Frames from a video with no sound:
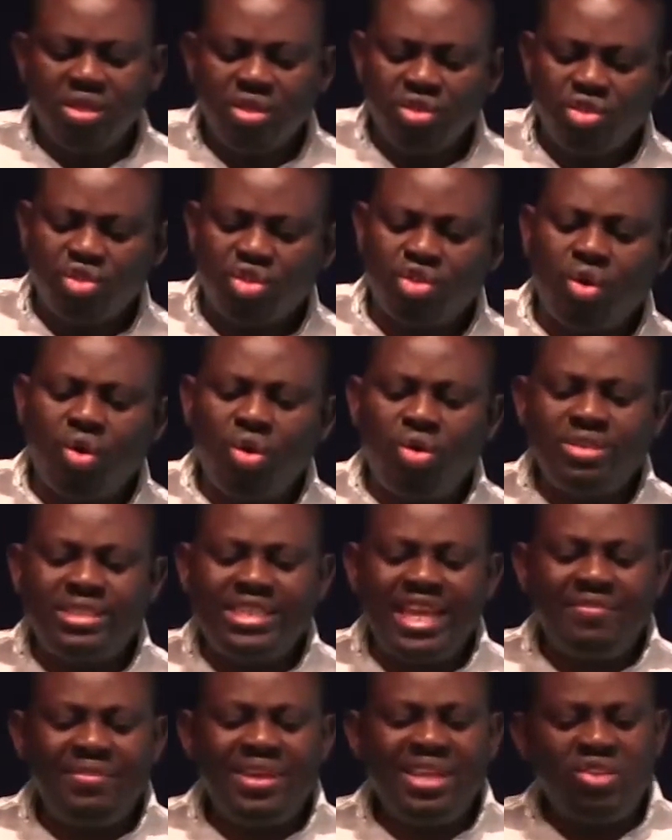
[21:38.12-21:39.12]
So
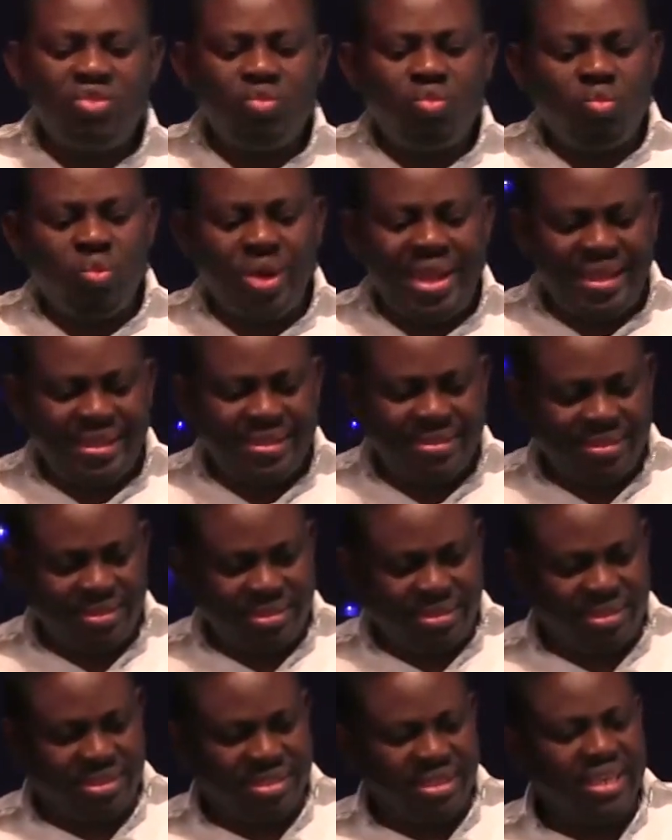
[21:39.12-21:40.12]
David
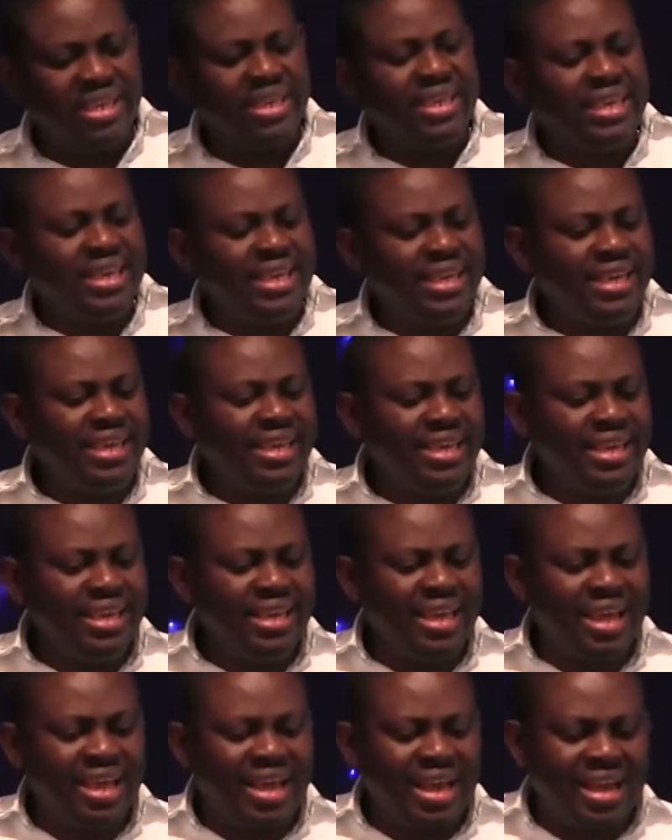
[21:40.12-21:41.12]
went,
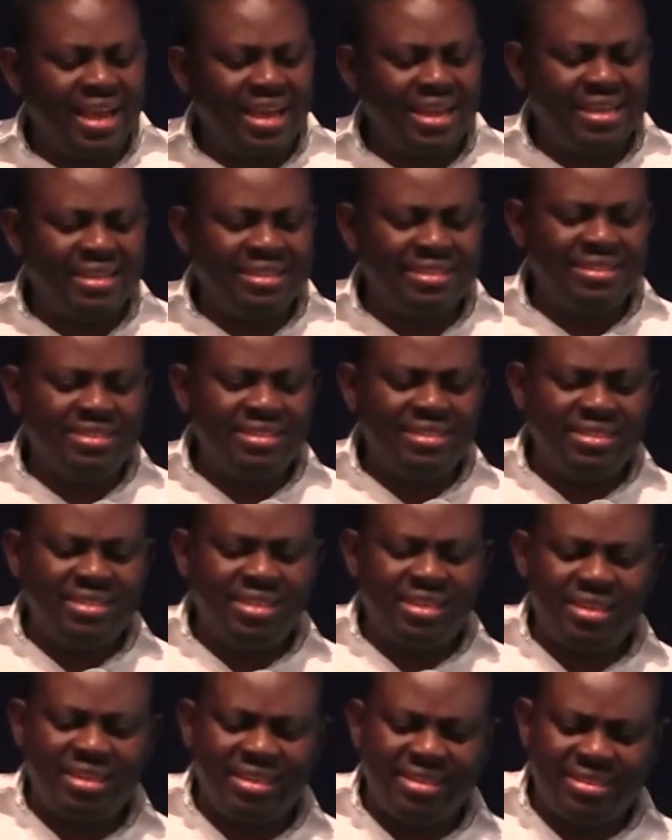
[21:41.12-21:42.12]
he and
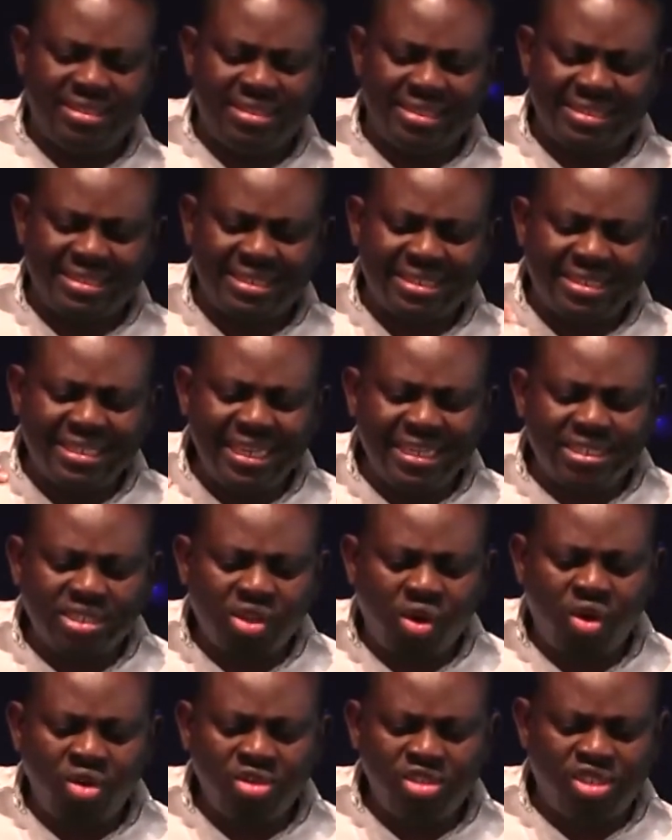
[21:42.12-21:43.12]
the
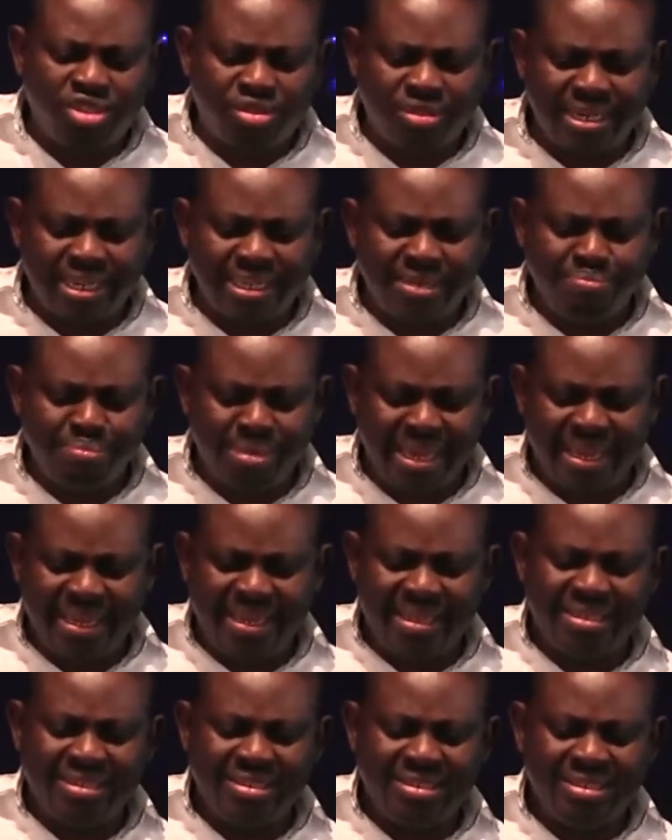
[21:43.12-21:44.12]
600
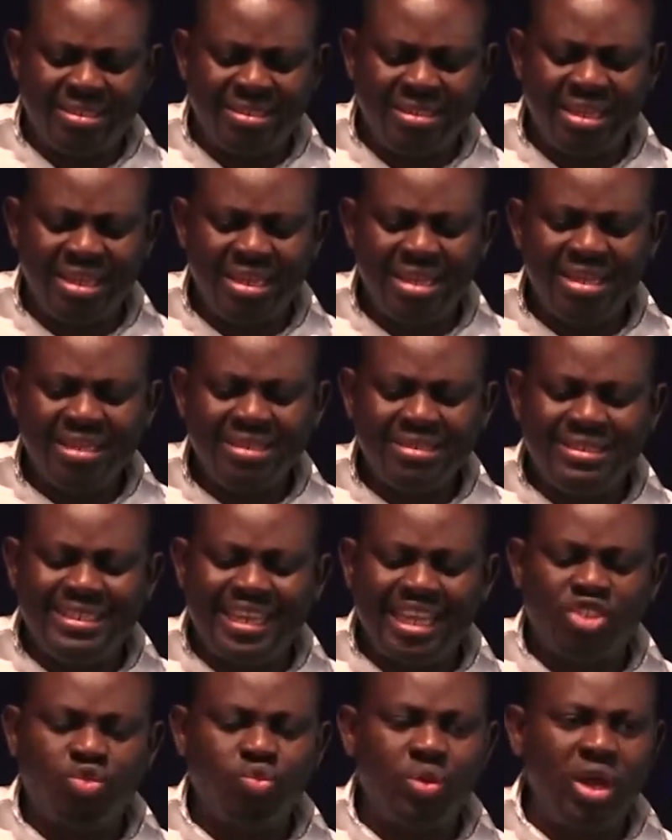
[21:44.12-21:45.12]
men
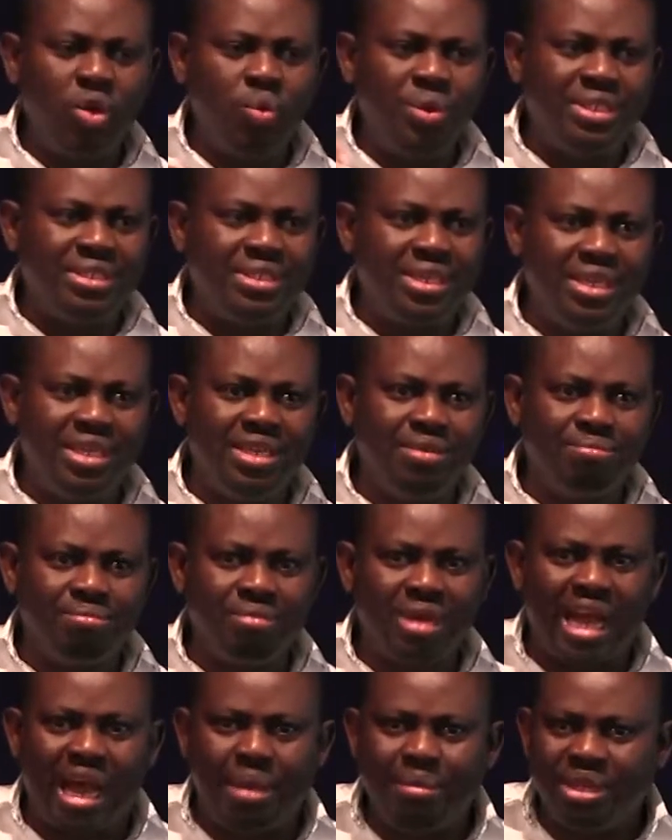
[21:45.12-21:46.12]
that were with
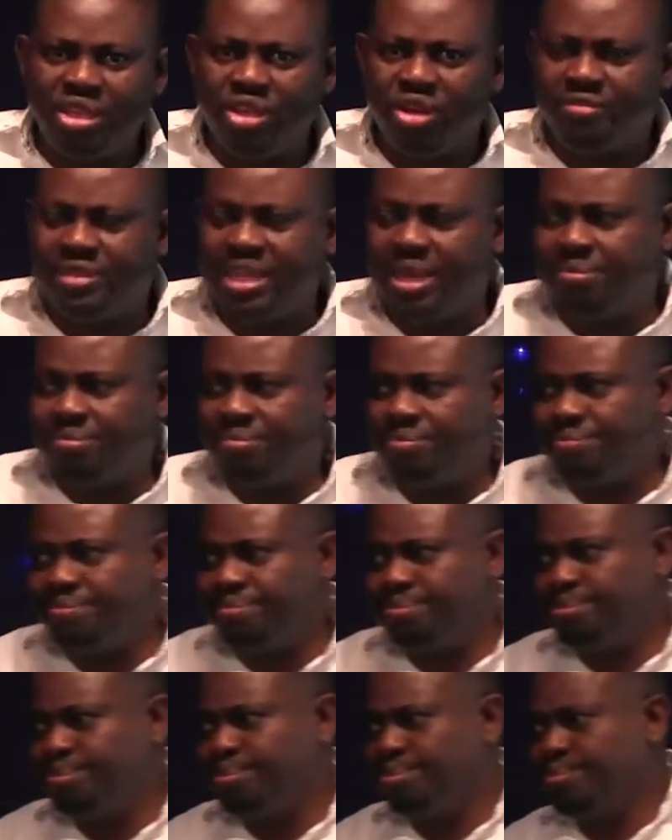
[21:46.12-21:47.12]
him. How many of them?
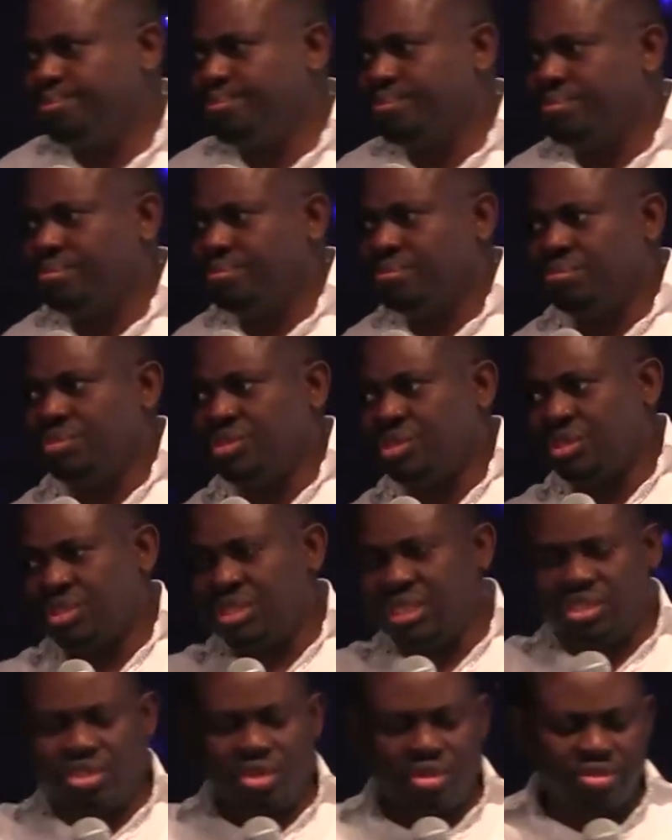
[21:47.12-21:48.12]

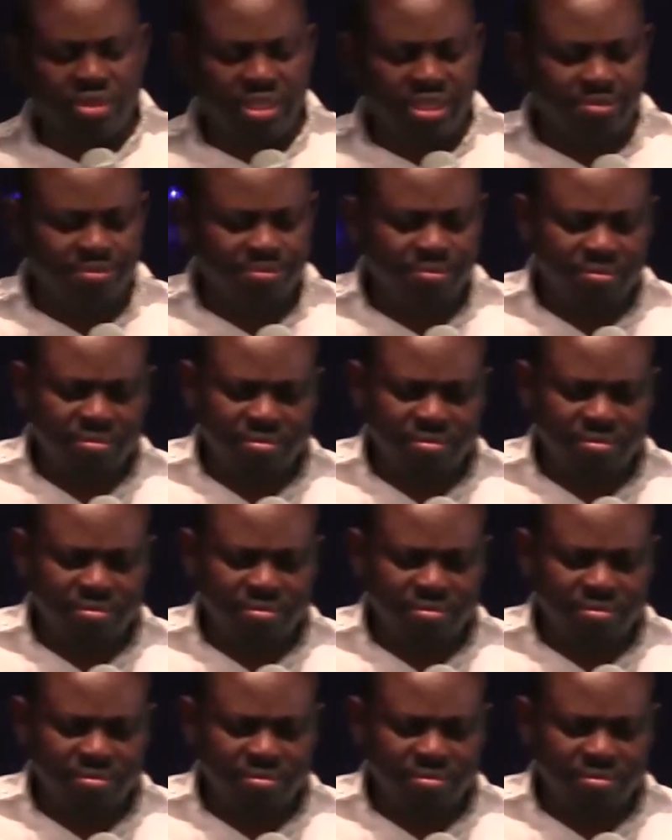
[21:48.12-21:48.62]
600.